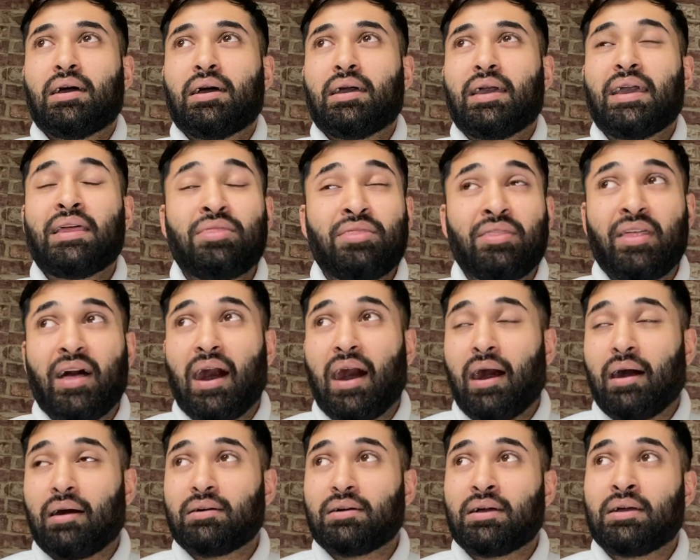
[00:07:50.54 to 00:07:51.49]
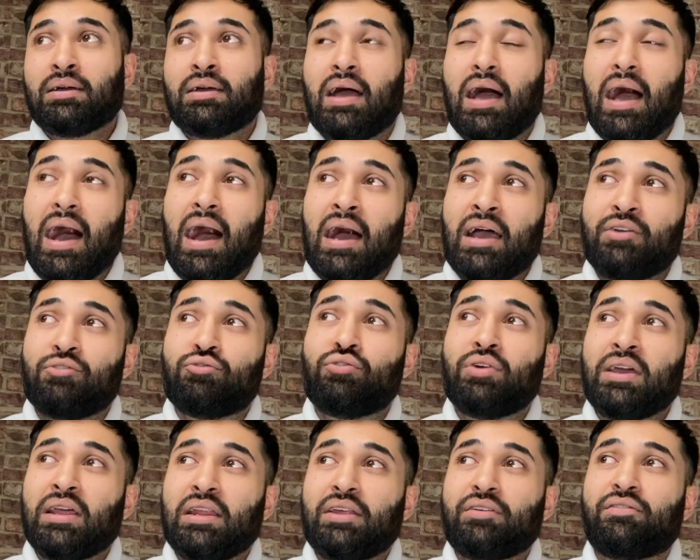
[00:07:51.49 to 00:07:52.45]
in that, I
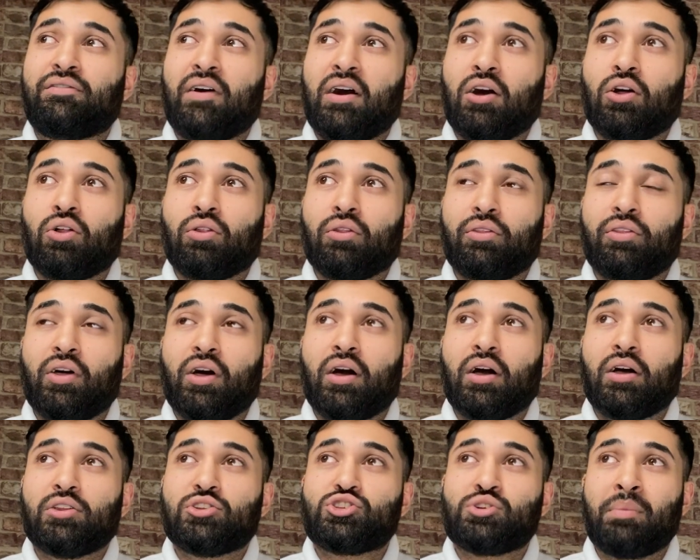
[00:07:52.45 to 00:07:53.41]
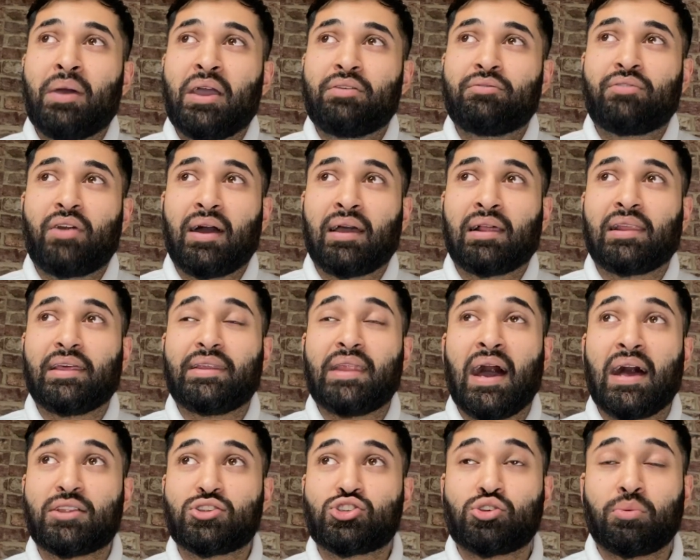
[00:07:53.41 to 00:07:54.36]
really felt that Jermaine Franklin
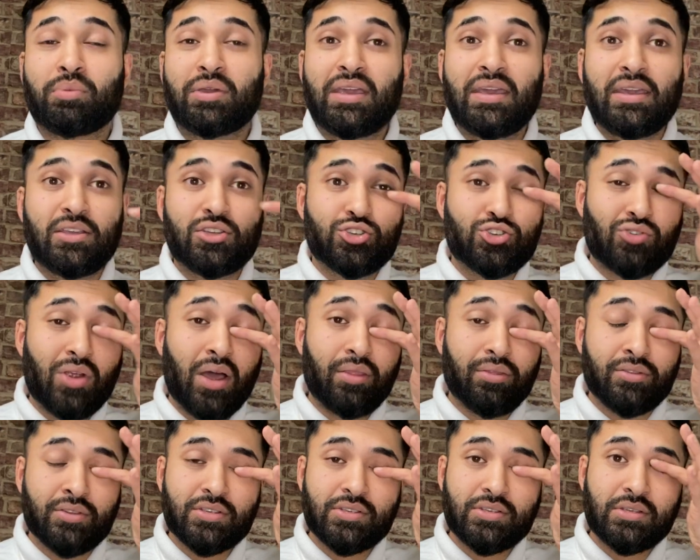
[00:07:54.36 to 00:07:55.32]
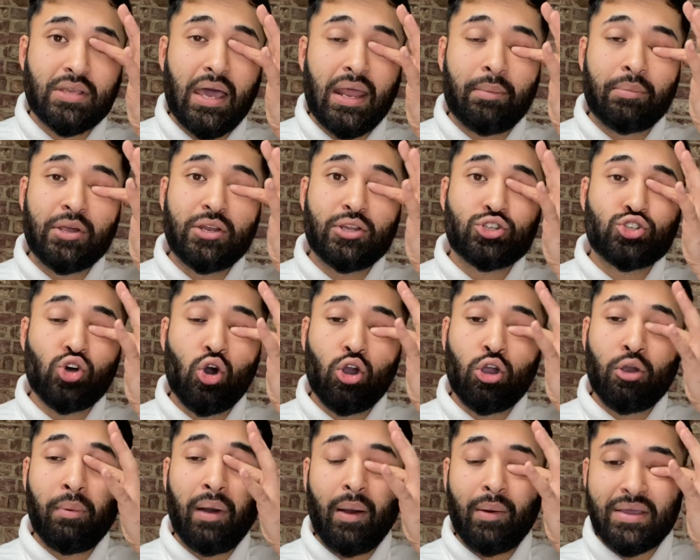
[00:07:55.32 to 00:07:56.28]
had some key strengths. And I'm going to
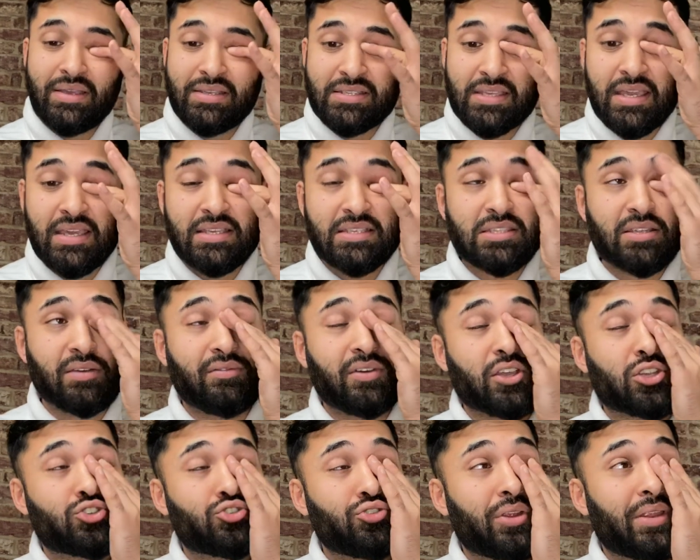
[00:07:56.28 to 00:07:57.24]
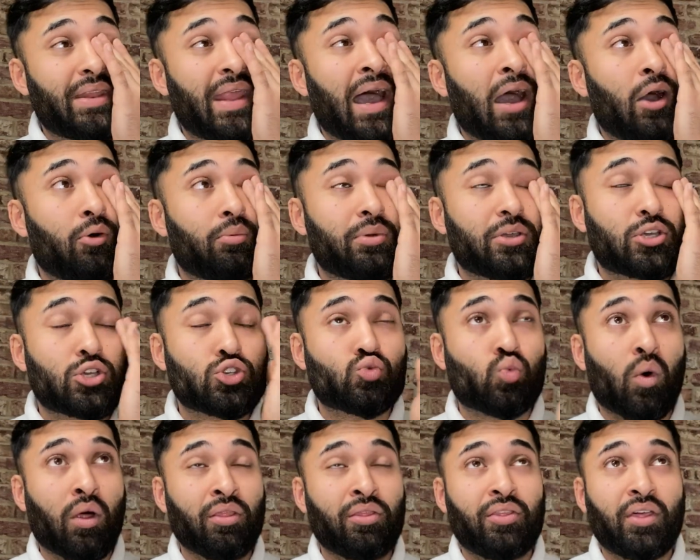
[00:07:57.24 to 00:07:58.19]
talk about his keys to victory now, because
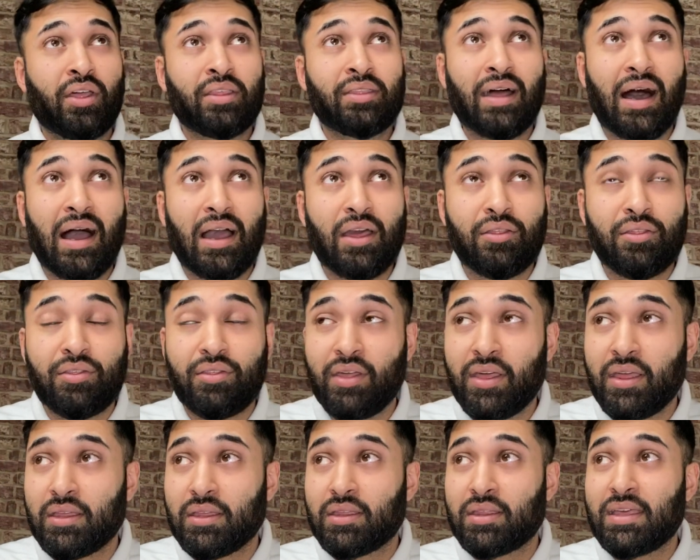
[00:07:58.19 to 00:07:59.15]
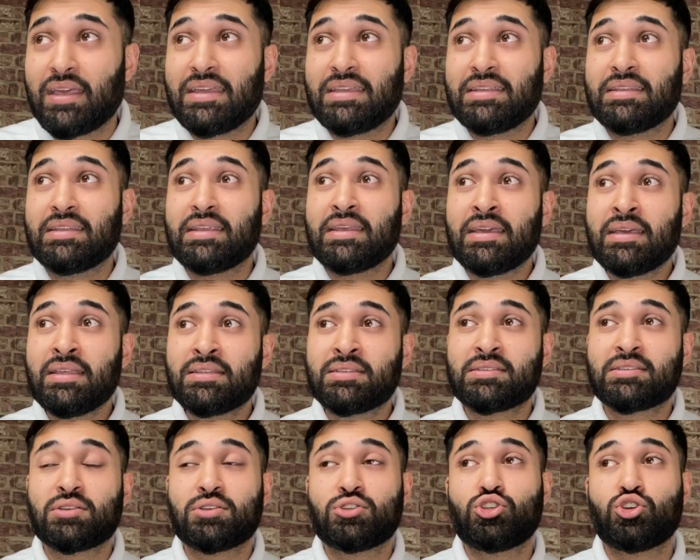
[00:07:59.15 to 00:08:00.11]
one thing that I think he needs
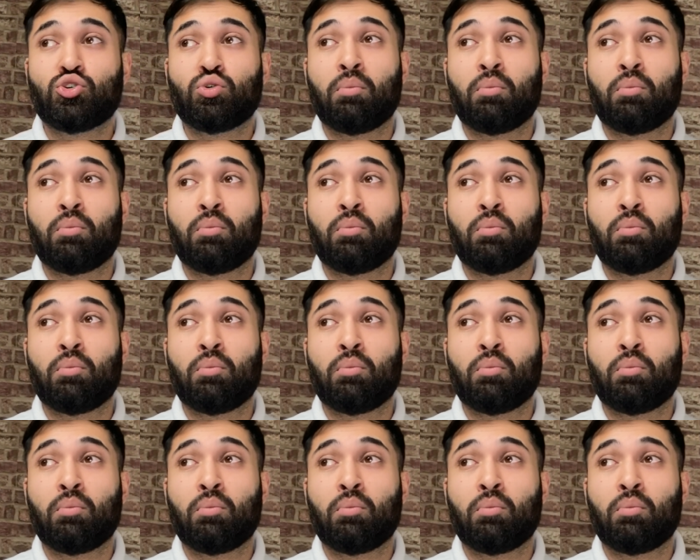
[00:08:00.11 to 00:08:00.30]
to do